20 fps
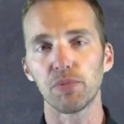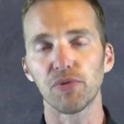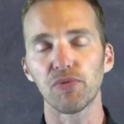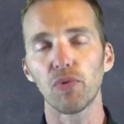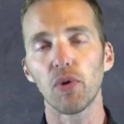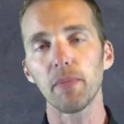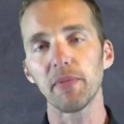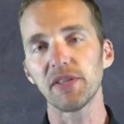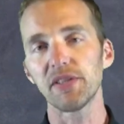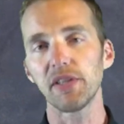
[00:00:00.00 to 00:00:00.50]

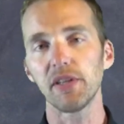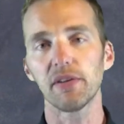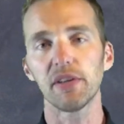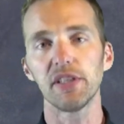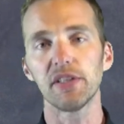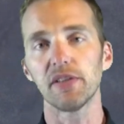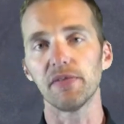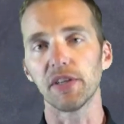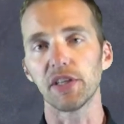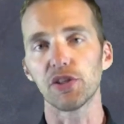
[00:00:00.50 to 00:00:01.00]
perform a
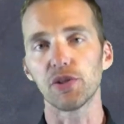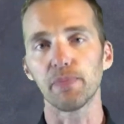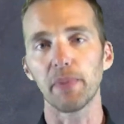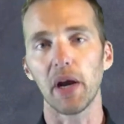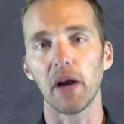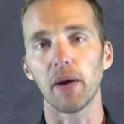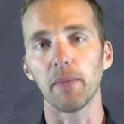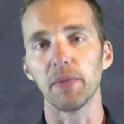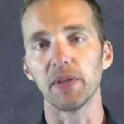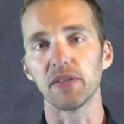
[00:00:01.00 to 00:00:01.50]
series of
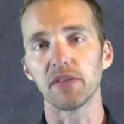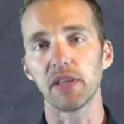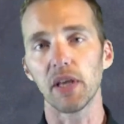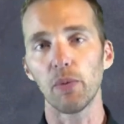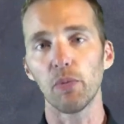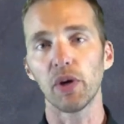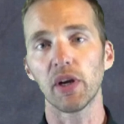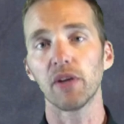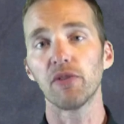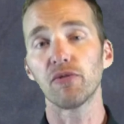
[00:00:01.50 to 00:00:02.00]
experiments
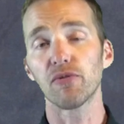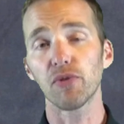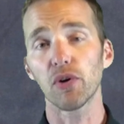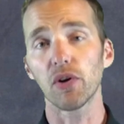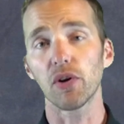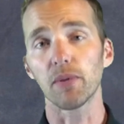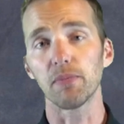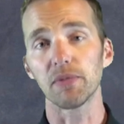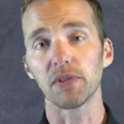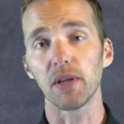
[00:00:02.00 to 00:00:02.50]
that would
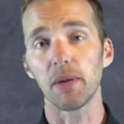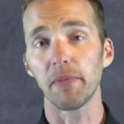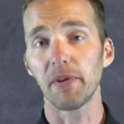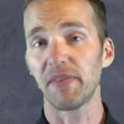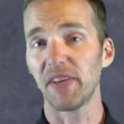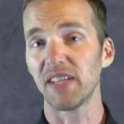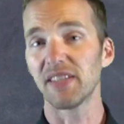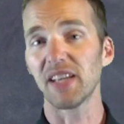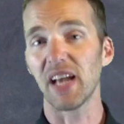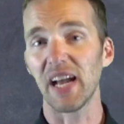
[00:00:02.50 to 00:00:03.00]
confirm some
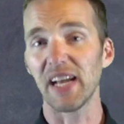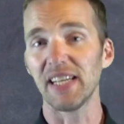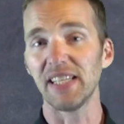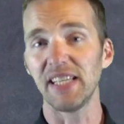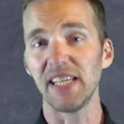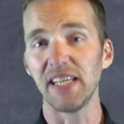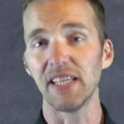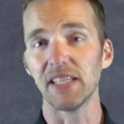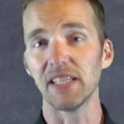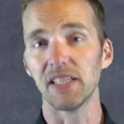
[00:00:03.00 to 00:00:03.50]
of his
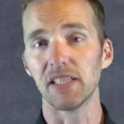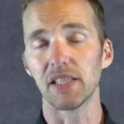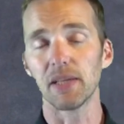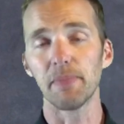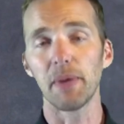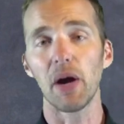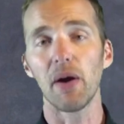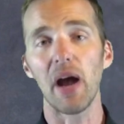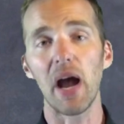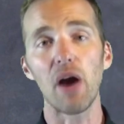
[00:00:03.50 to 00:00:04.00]
ideas
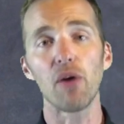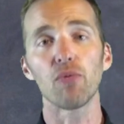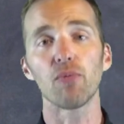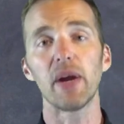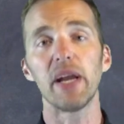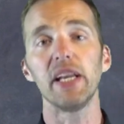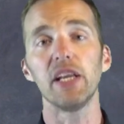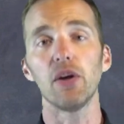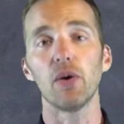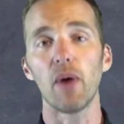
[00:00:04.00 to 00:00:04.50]
about how
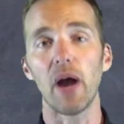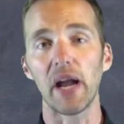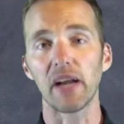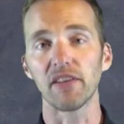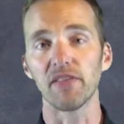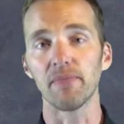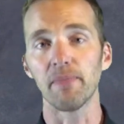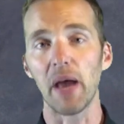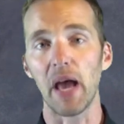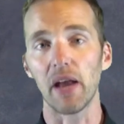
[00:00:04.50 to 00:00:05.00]

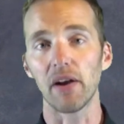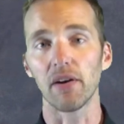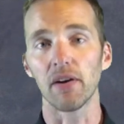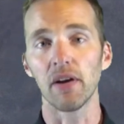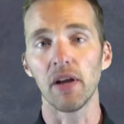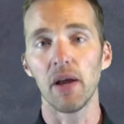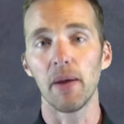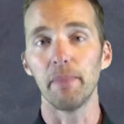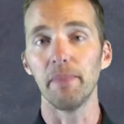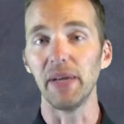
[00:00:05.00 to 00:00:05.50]
radioactive
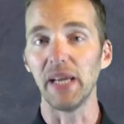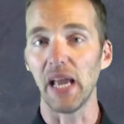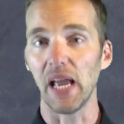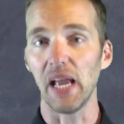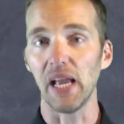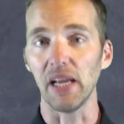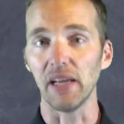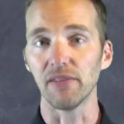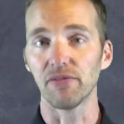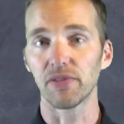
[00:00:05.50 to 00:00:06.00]
matter
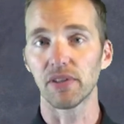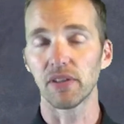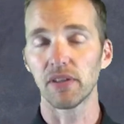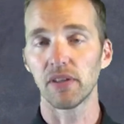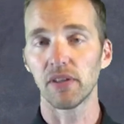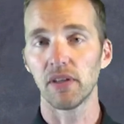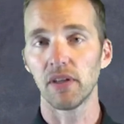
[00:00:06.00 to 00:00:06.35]
behaved.